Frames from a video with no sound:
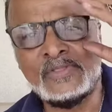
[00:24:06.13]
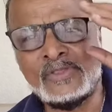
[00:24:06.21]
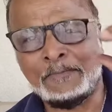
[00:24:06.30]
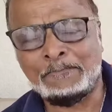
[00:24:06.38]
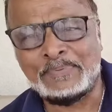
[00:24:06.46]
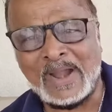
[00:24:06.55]

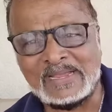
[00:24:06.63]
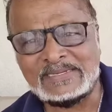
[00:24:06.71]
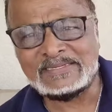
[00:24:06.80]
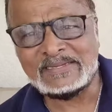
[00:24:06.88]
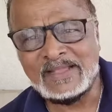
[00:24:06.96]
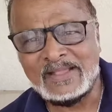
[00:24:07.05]
You're bright,
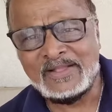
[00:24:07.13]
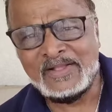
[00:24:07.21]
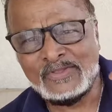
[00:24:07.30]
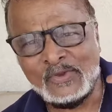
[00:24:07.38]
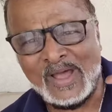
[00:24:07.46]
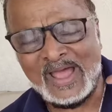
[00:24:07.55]

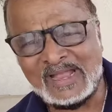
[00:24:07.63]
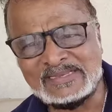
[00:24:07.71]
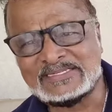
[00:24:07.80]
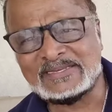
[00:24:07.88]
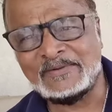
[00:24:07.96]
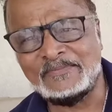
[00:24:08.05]
you're
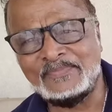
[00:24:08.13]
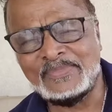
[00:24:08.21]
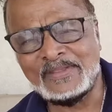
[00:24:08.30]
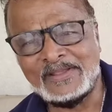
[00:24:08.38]
handsome,